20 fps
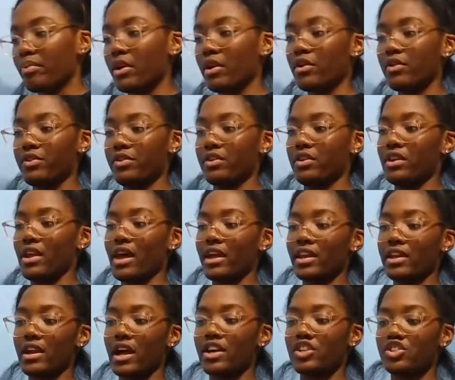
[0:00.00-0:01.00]
both
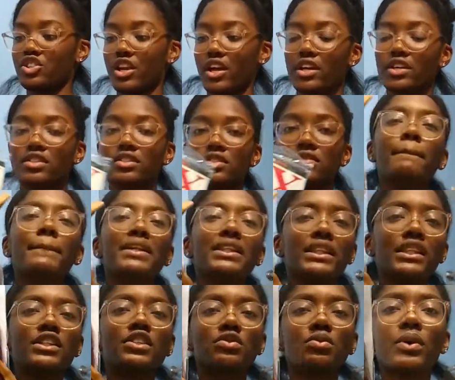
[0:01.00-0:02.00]
99J, but
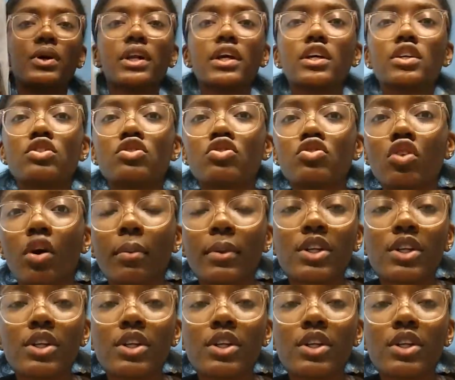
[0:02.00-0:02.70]
this one is so